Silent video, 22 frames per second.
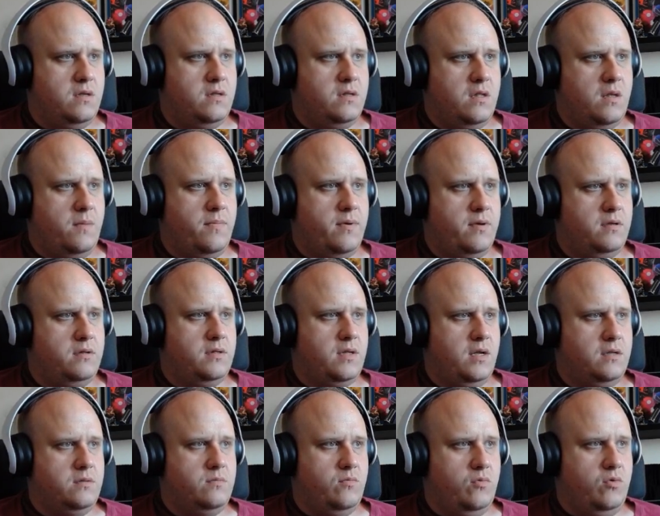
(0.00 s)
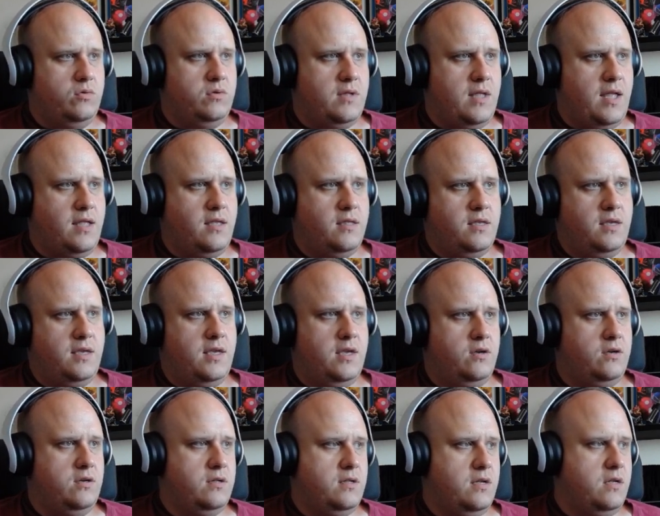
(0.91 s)
The burn done more than anything he
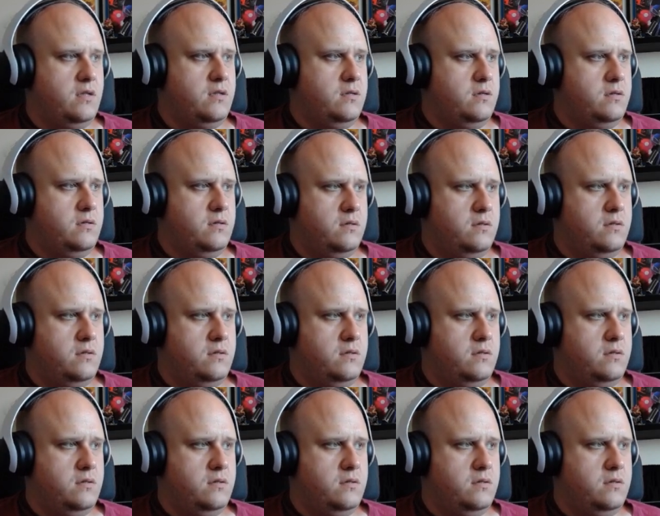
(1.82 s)
could have done.